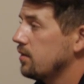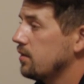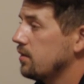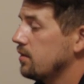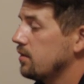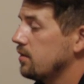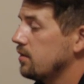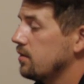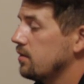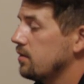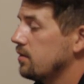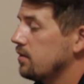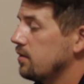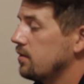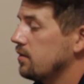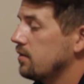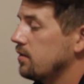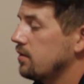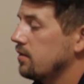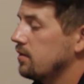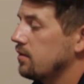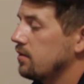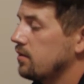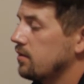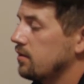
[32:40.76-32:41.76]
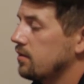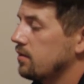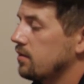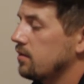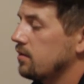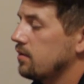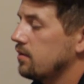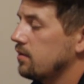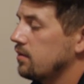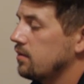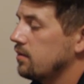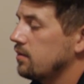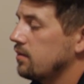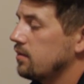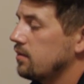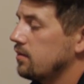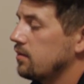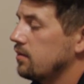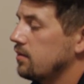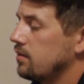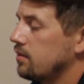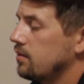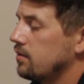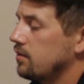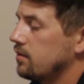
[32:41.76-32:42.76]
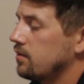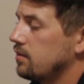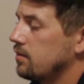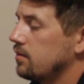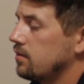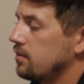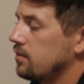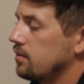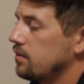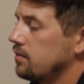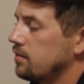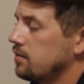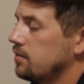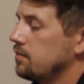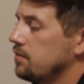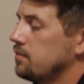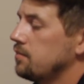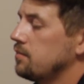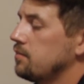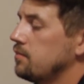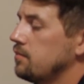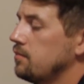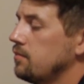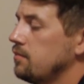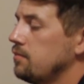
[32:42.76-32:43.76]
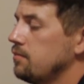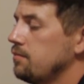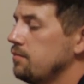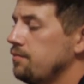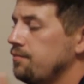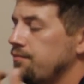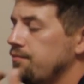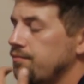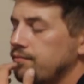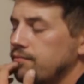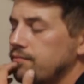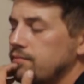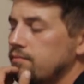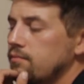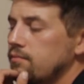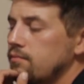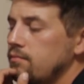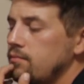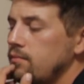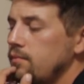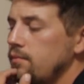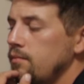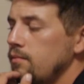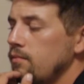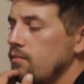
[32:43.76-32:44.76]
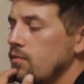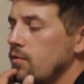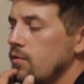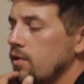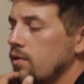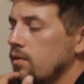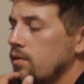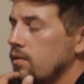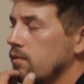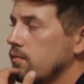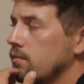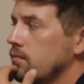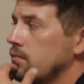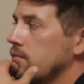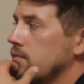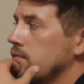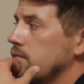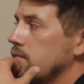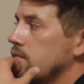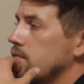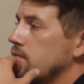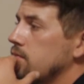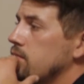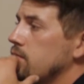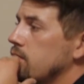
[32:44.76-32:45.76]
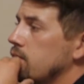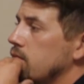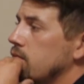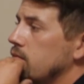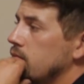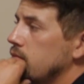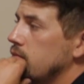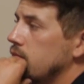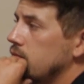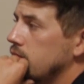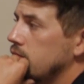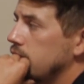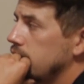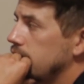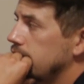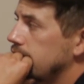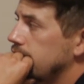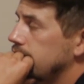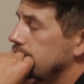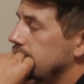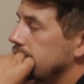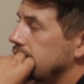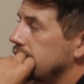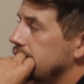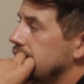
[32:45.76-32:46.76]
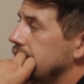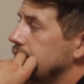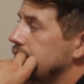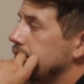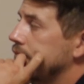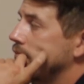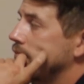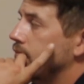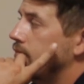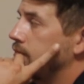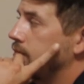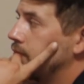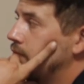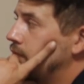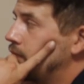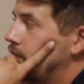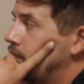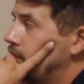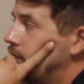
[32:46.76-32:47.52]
No words are spoken by the person on screen.